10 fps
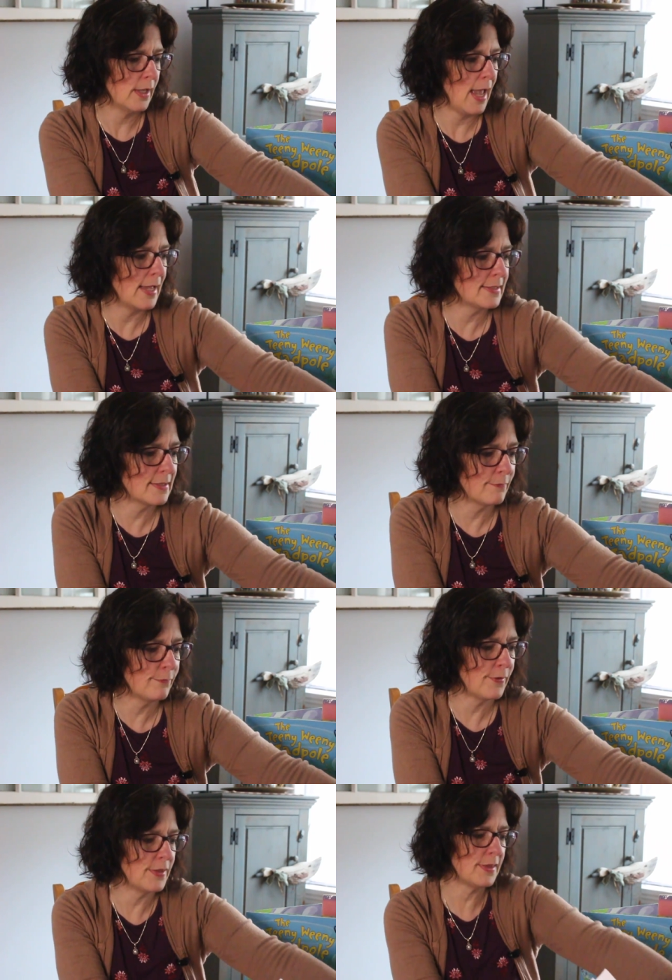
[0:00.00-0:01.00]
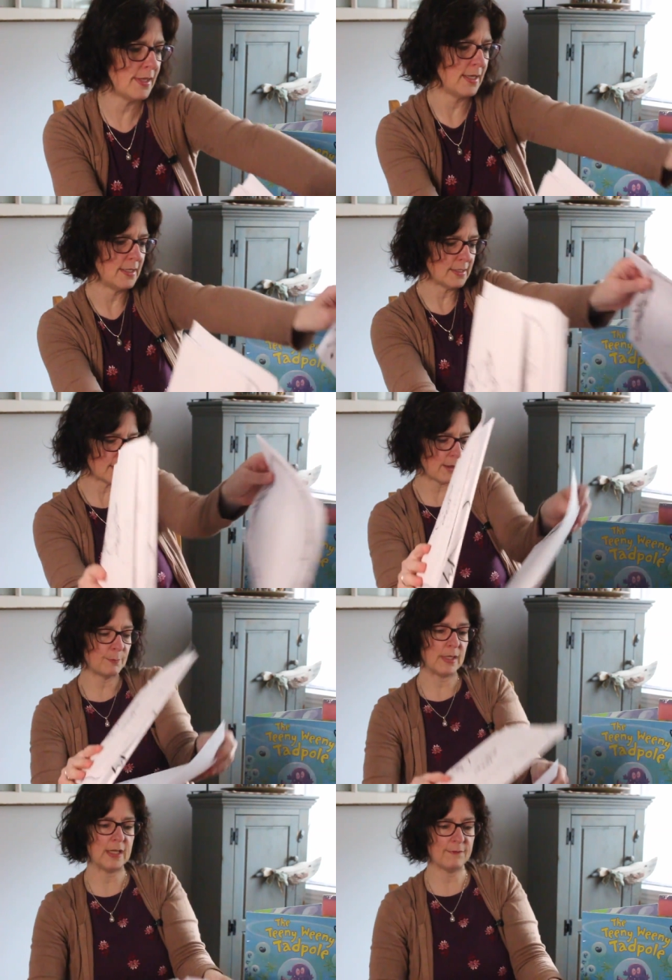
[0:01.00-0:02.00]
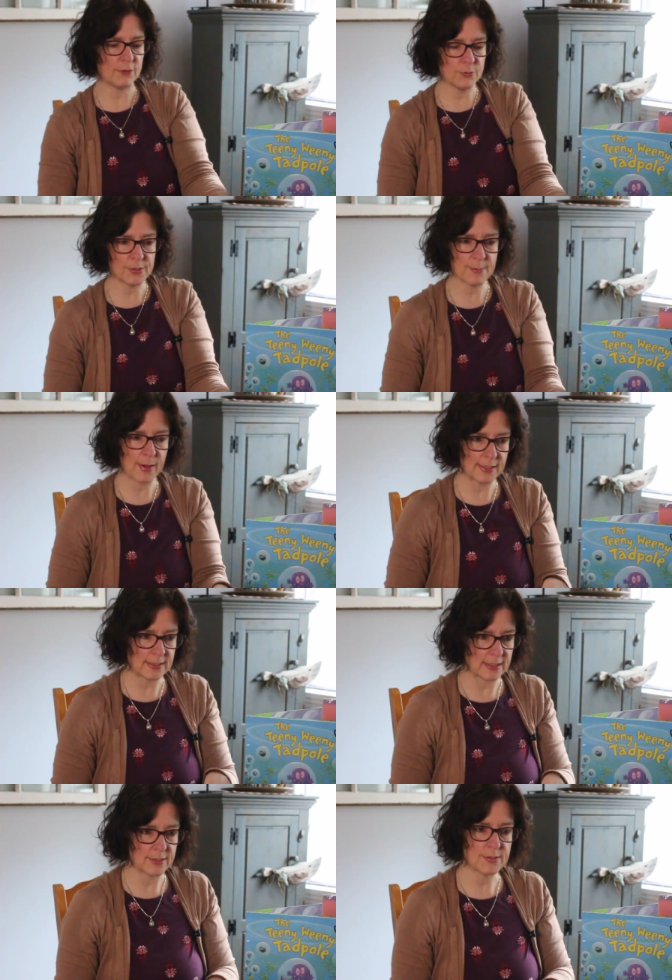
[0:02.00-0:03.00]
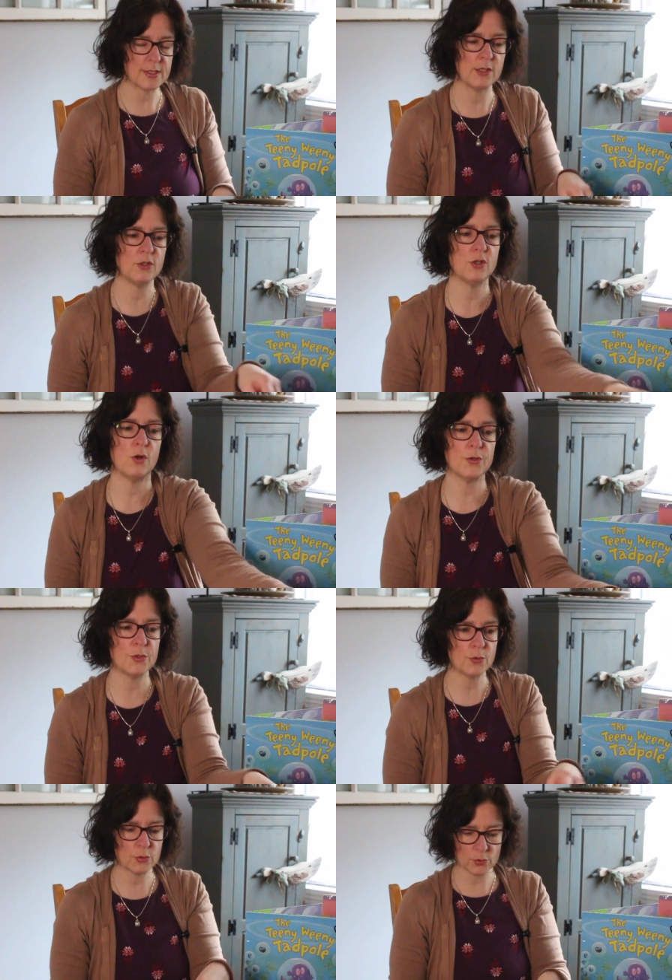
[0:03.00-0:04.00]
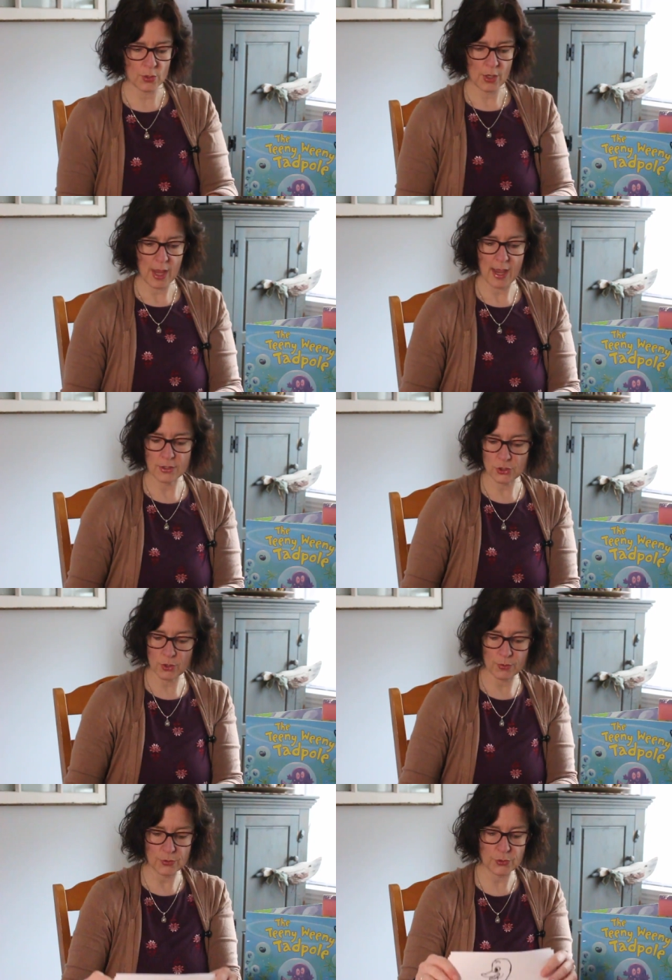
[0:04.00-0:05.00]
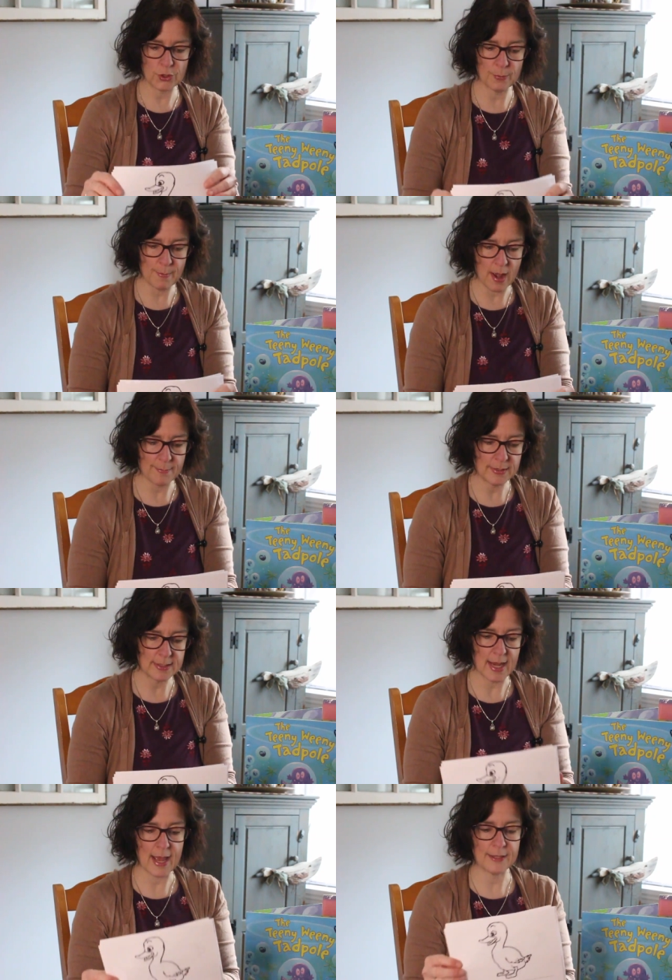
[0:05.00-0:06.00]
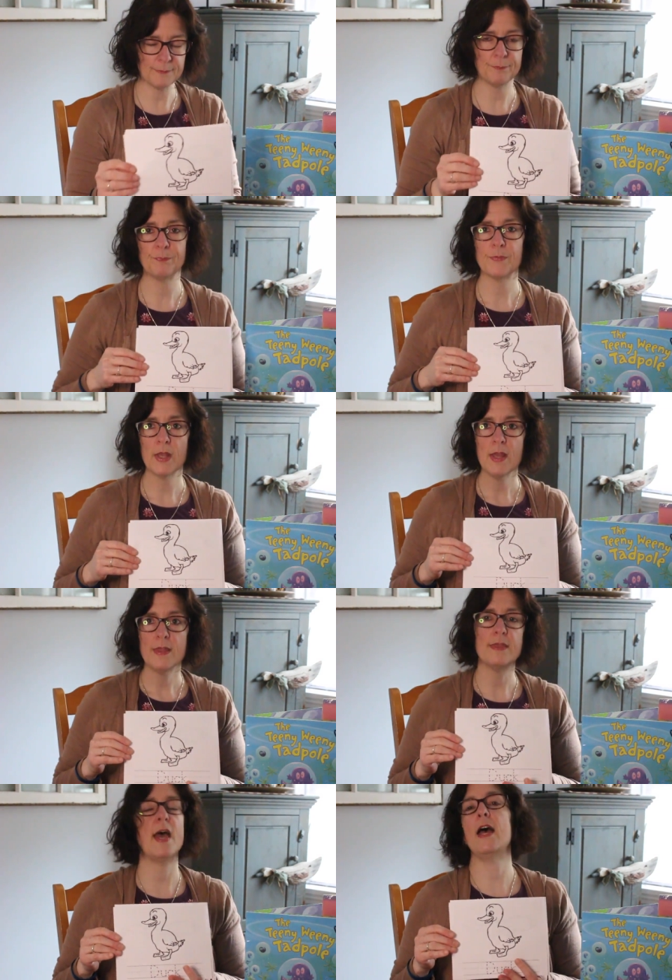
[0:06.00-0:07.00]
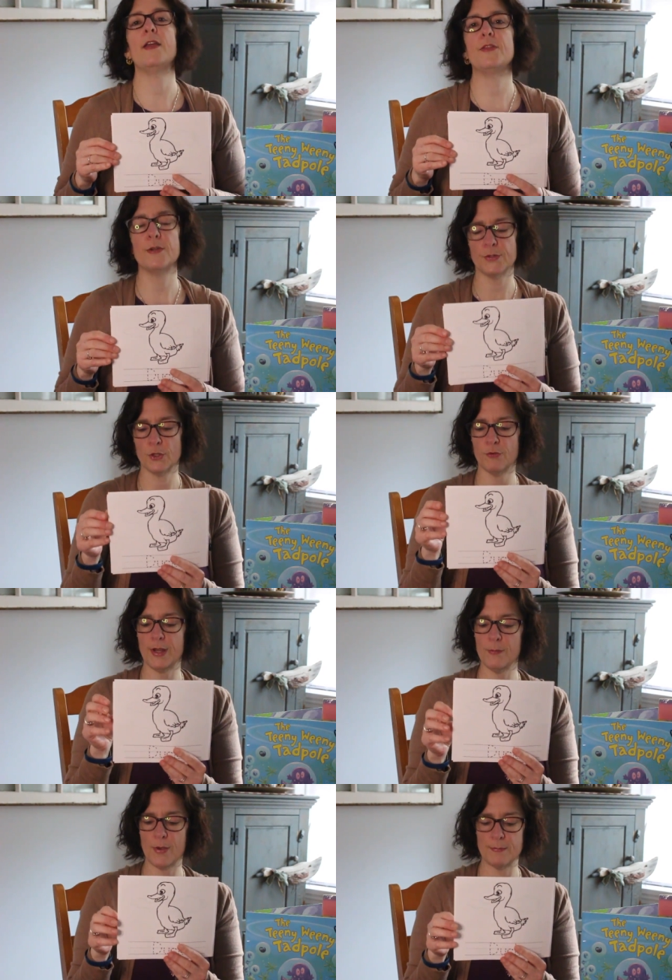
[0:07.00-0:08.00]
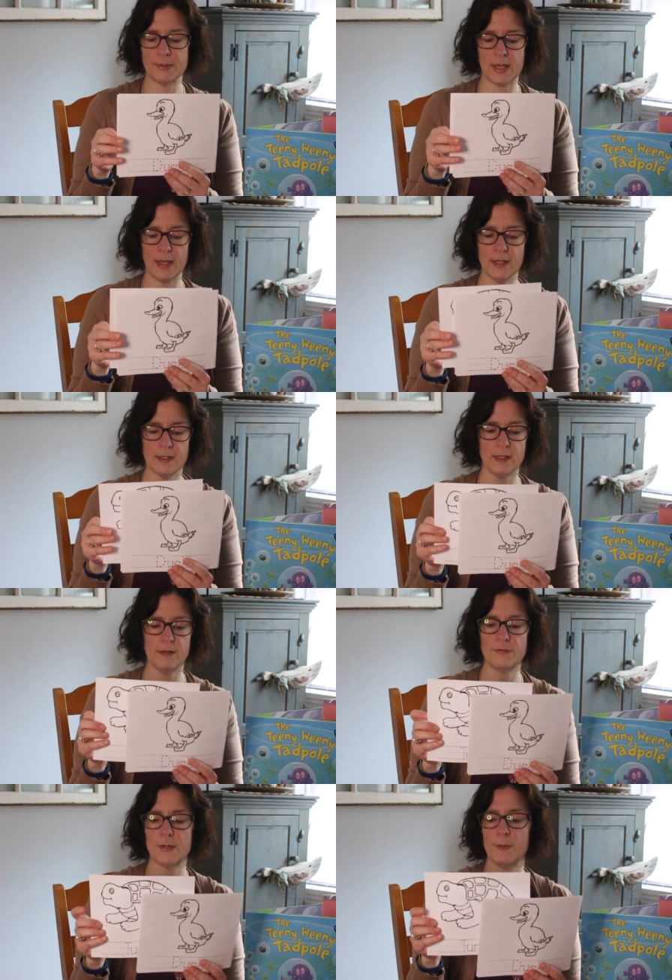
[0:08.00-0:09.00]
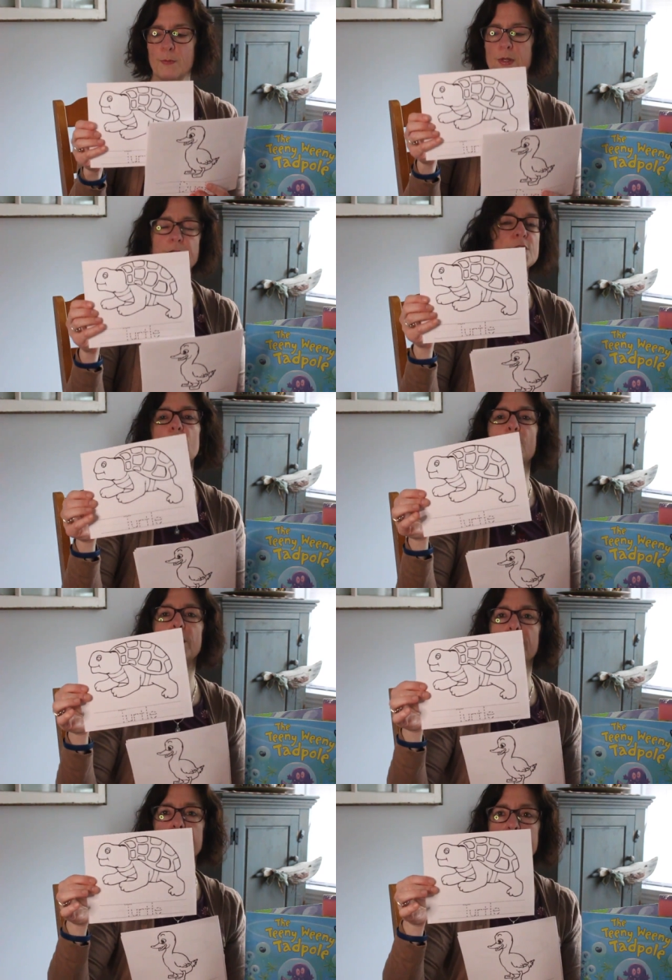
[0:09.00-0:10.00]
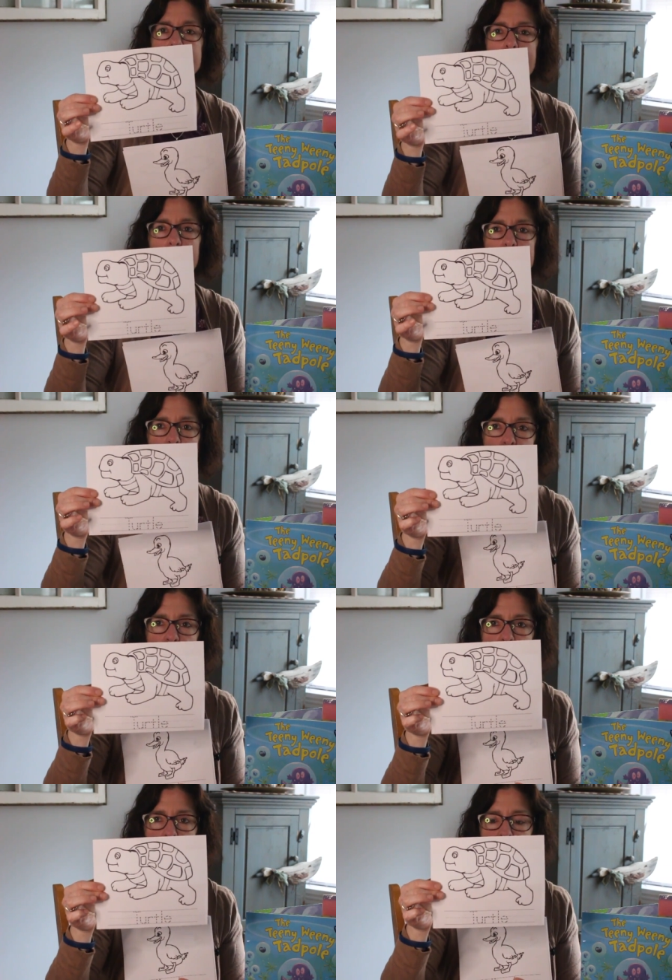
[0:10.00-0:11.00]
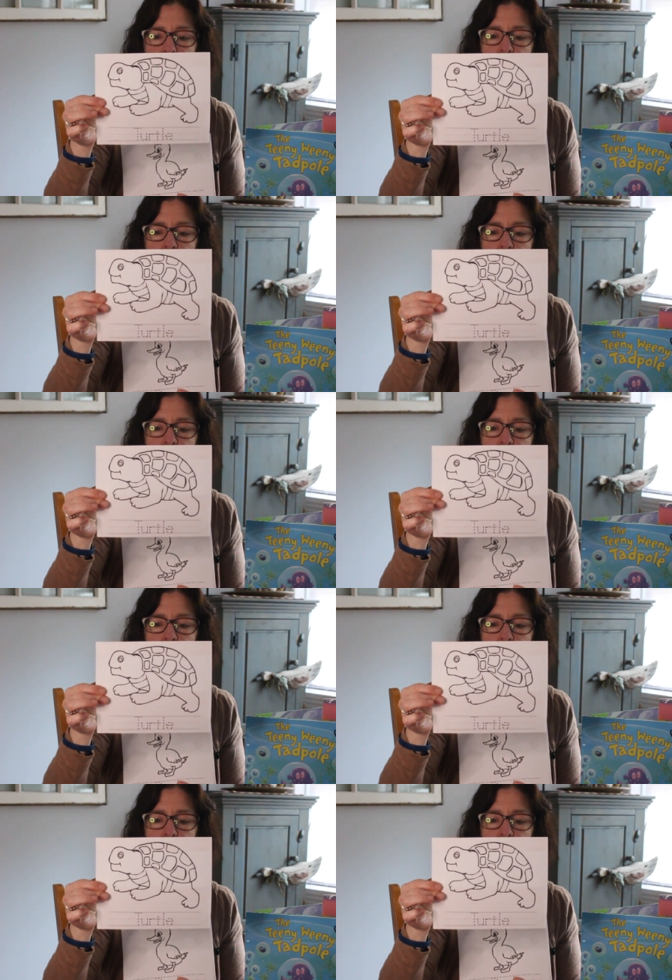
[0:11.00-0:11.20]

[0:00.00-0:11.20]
had some fun things. I'm going to give you some ideas, and then you can also show this to your mom and dad, that there's a great website. If someone wants to know where it is, I can tell them